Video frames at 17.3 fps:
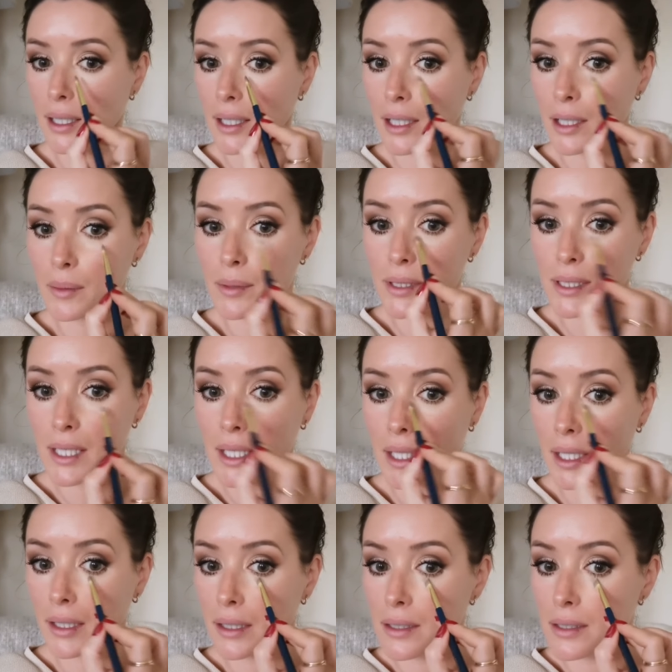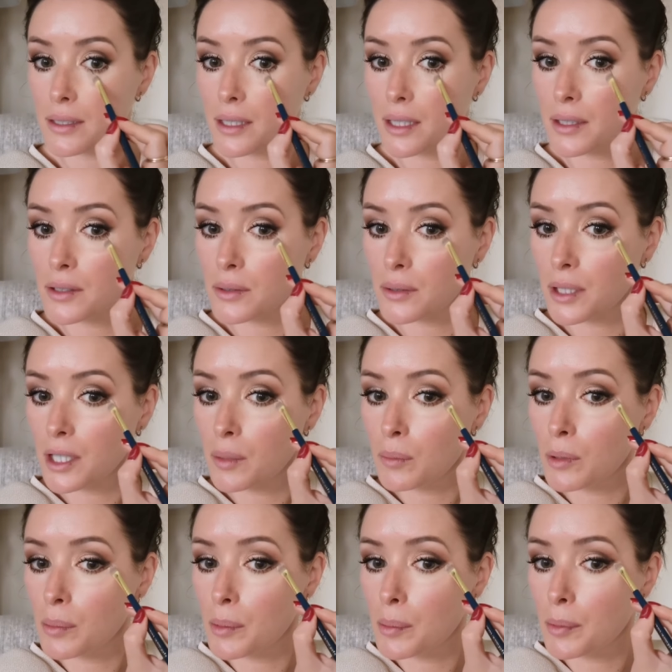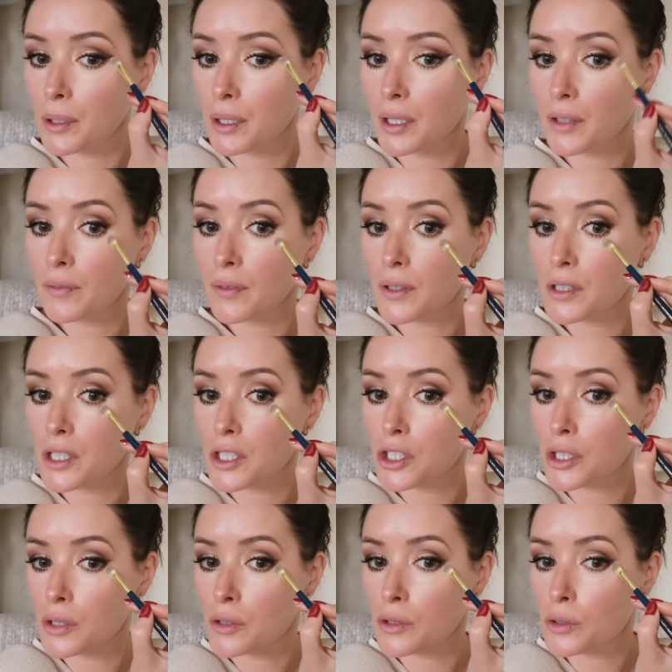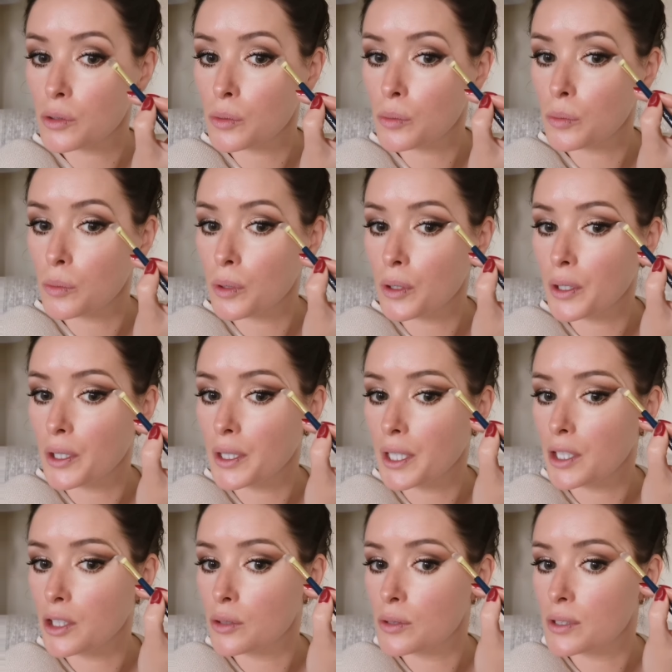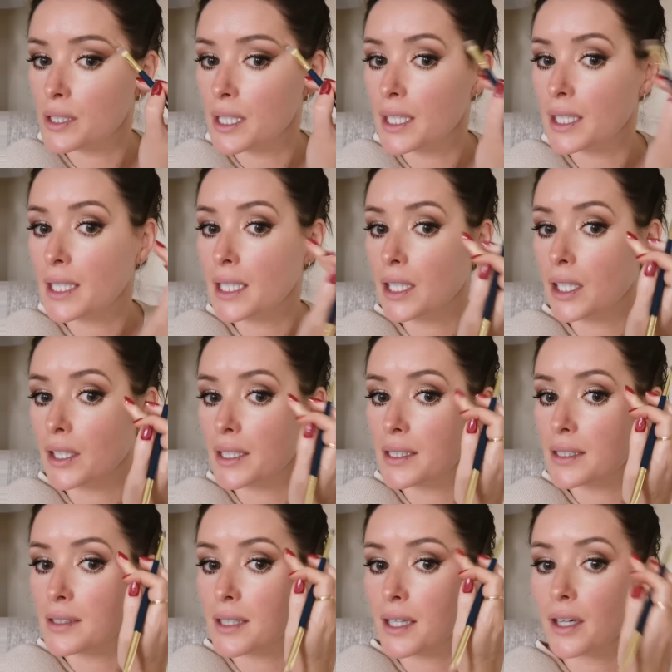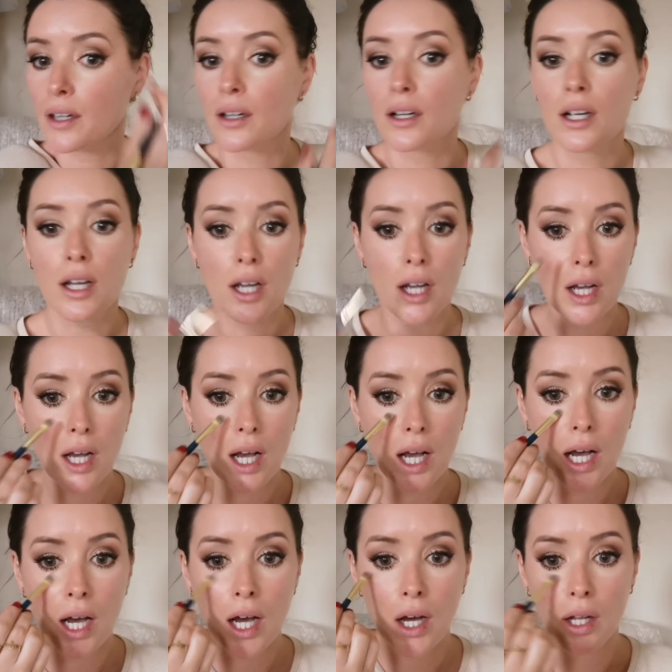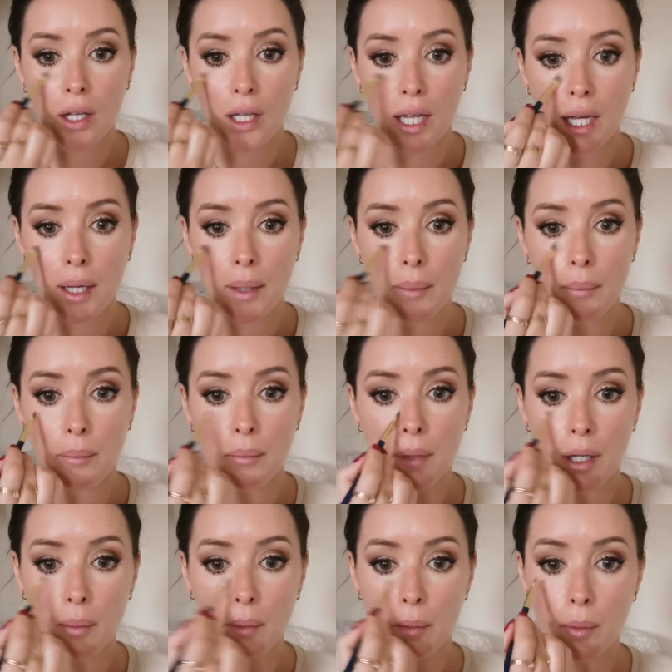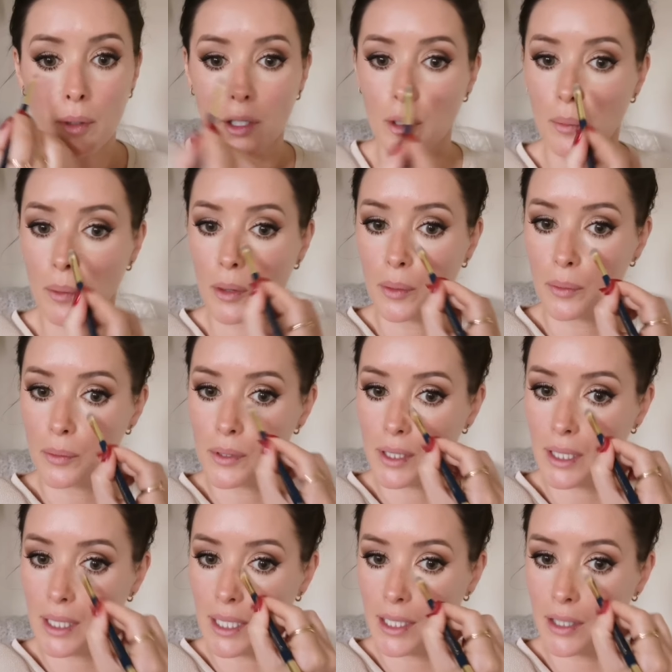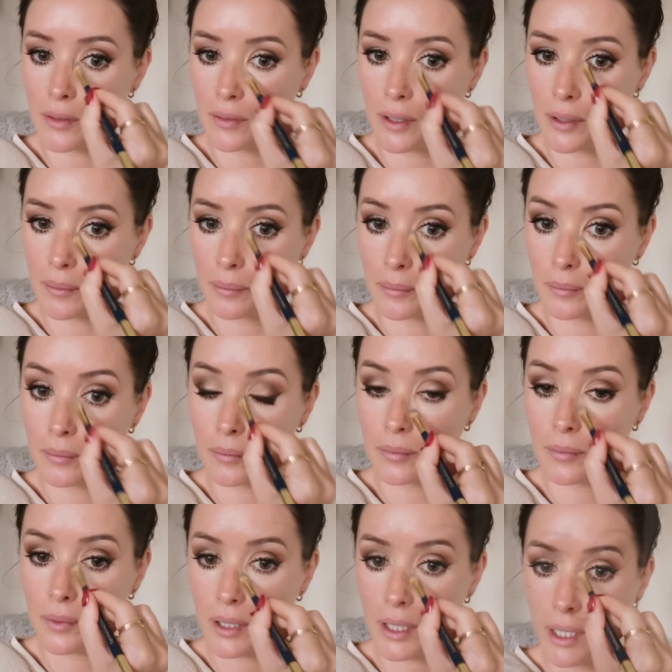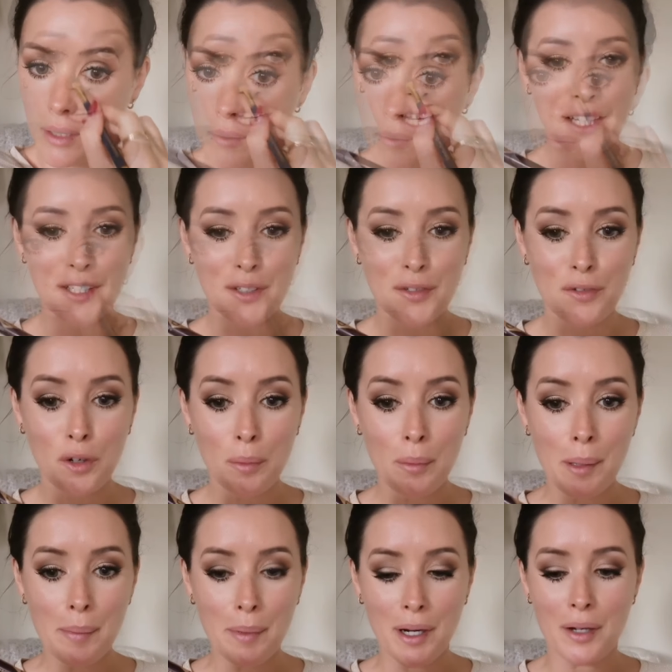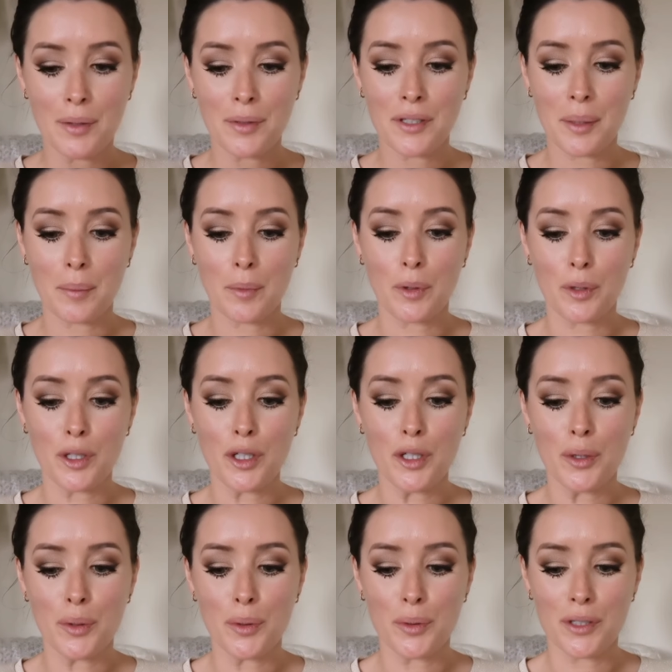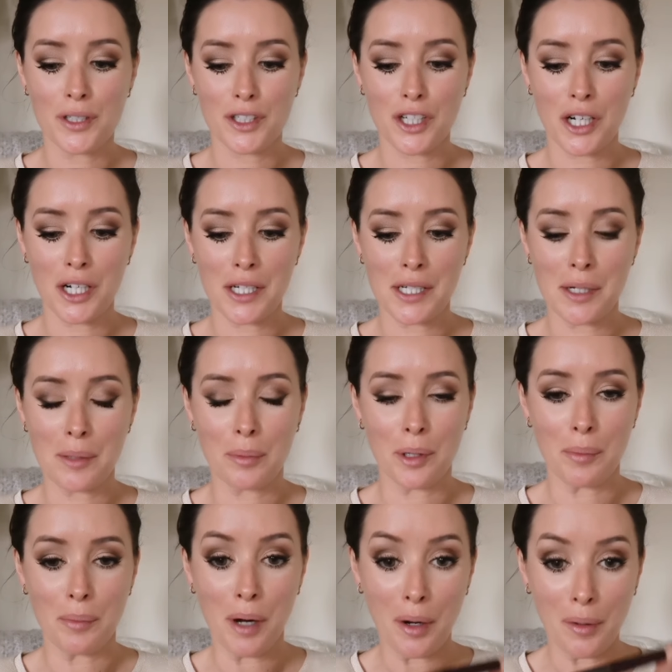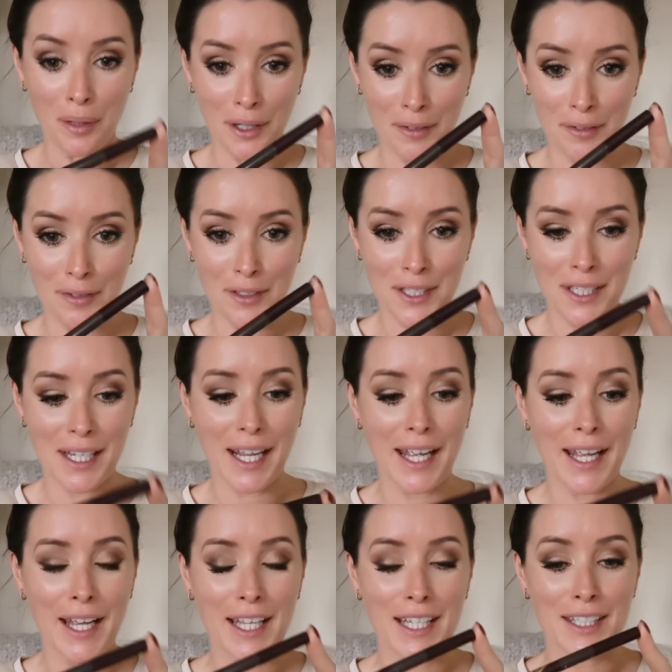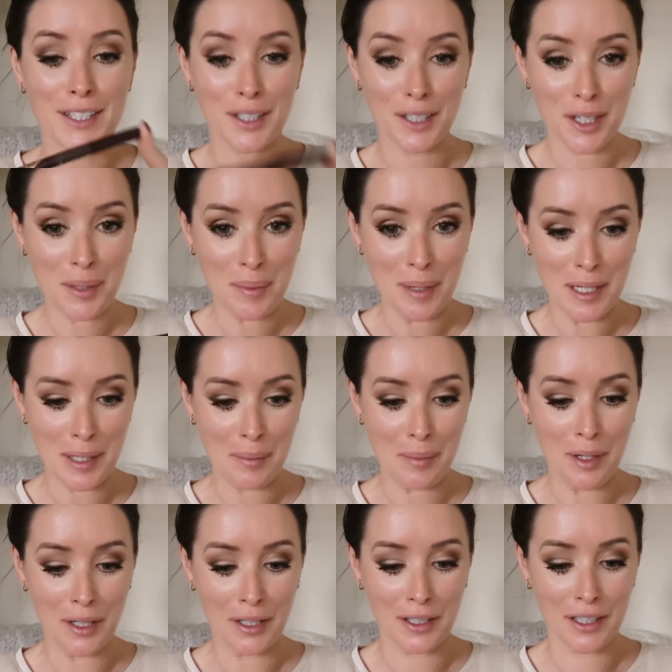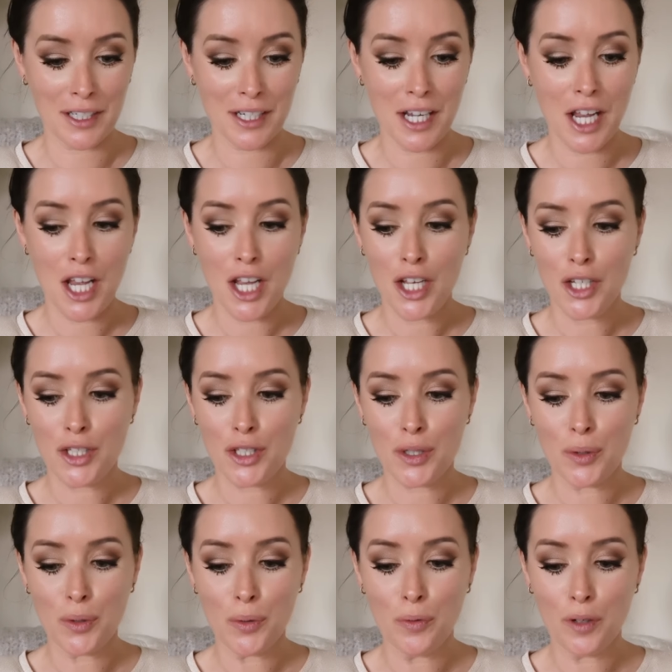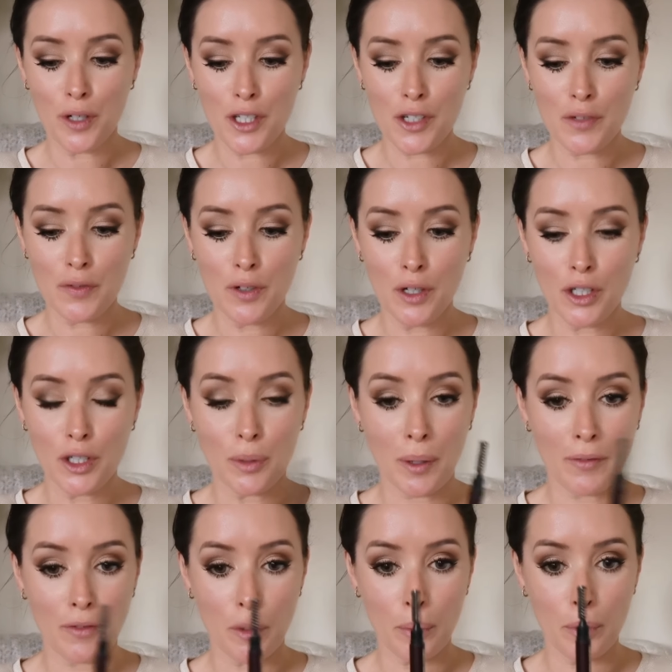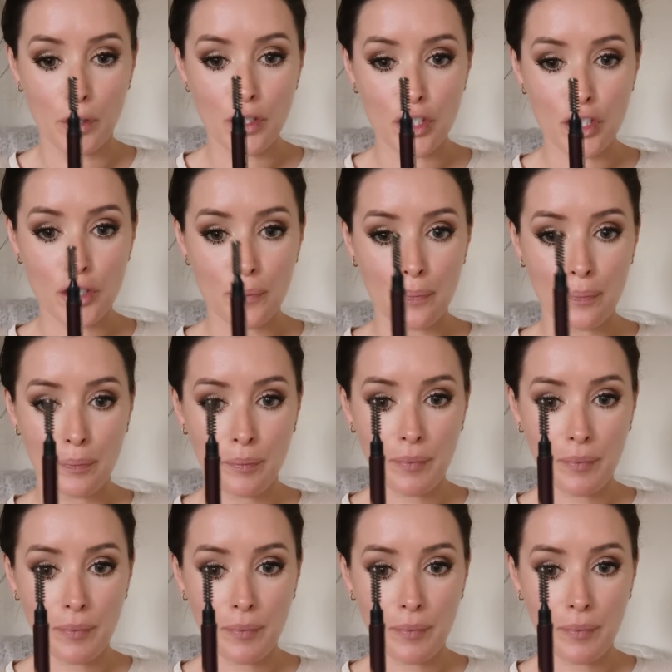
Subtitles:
like I was saying at the start, okay? We'll be putting on the foundation now, so don't worry that you see any lines there. I'll be working with those then later on. Okay, so for my brows, I'm going to use the Charlotte Tilbury Brow Lift. Such an amazing product. So first of all, you have your brush